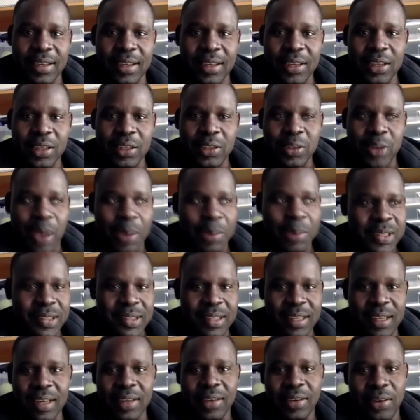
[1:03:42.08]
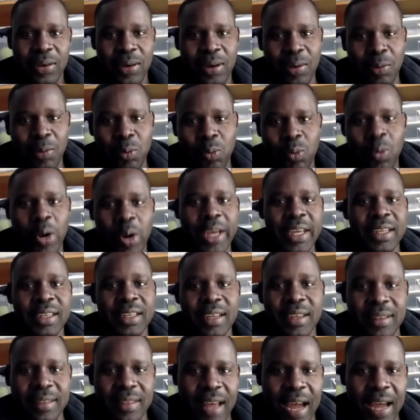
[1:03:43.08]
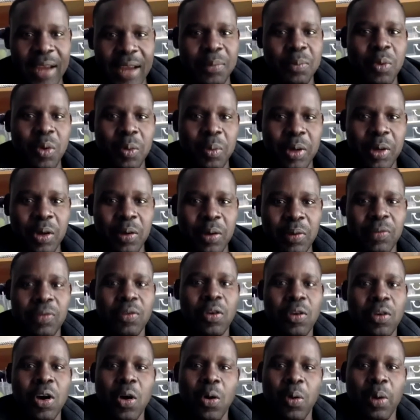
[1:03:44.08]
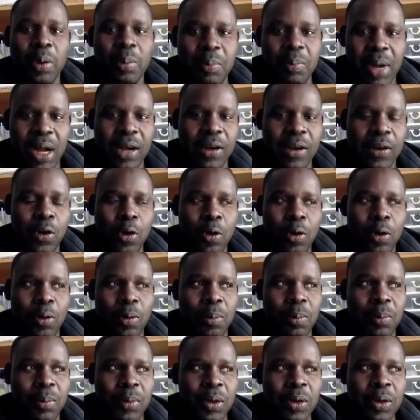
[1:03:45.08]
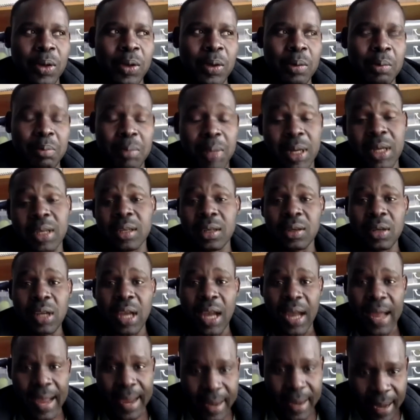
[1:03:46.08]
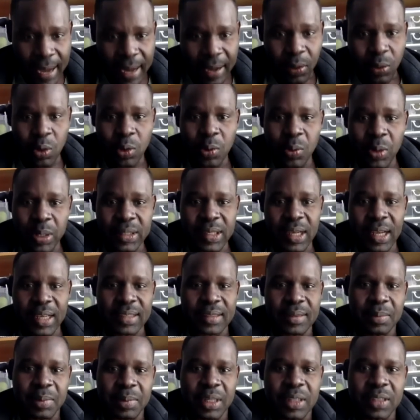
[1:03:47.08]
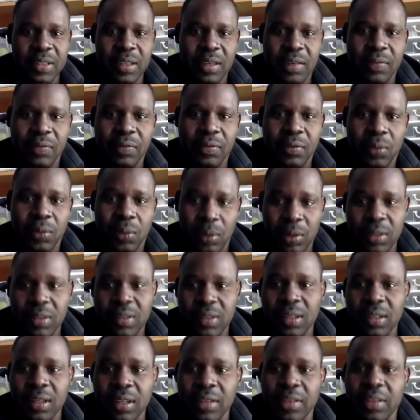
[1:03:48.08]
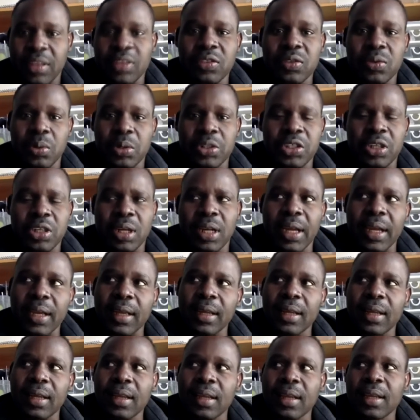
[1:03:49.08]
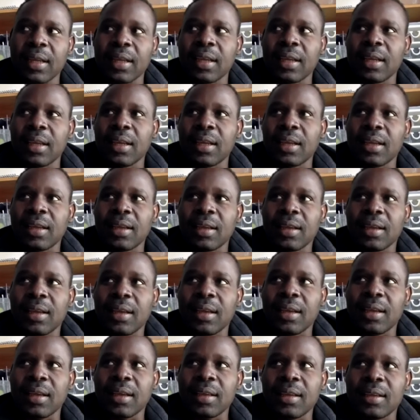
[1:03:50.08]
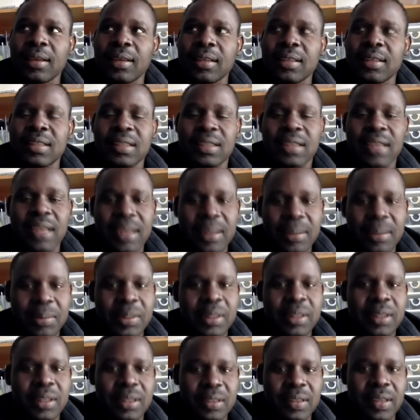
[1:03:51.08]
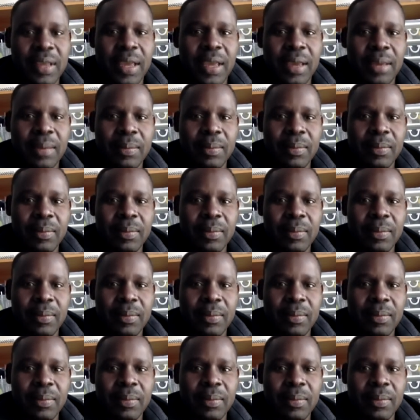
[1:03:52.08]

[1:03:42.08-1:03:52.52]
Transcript: So I'm still, you know, waiting that moment of going back home. But I always ask myself constantly this question, like, is it gonna be the same?